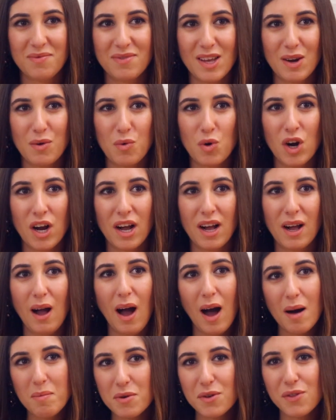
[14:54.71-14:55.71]
There were a
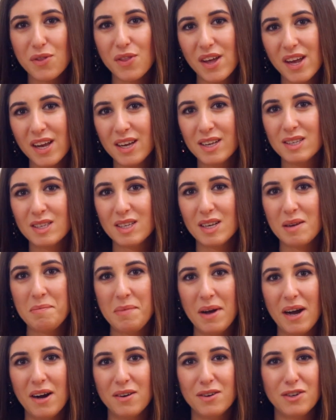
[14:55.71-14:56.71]
couple things
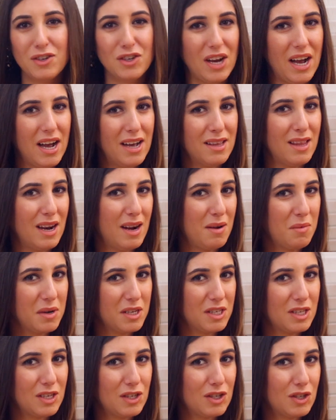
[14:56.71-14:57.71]
about Chad that I
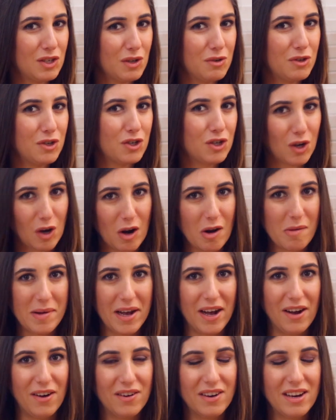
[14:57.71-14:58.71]
wasn't so sure
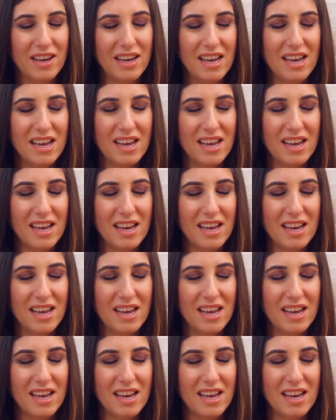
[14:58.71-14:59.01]
about.